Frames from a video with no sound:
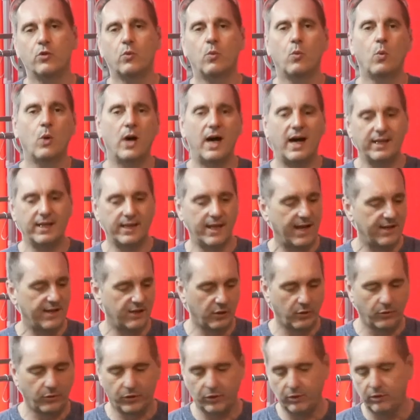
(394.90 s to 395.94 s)
one as a
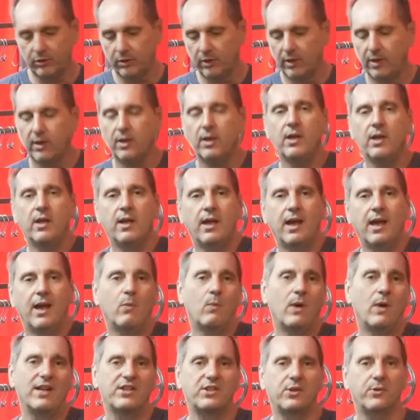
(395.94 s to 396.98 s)
grill and
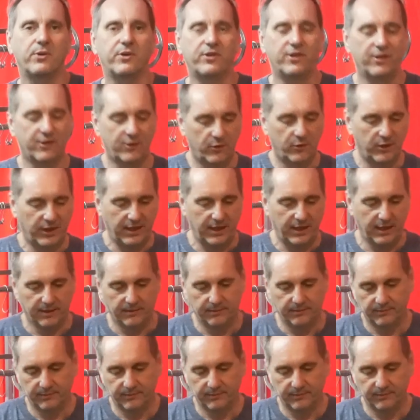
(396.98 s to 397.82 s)
one as a rotisserie kit.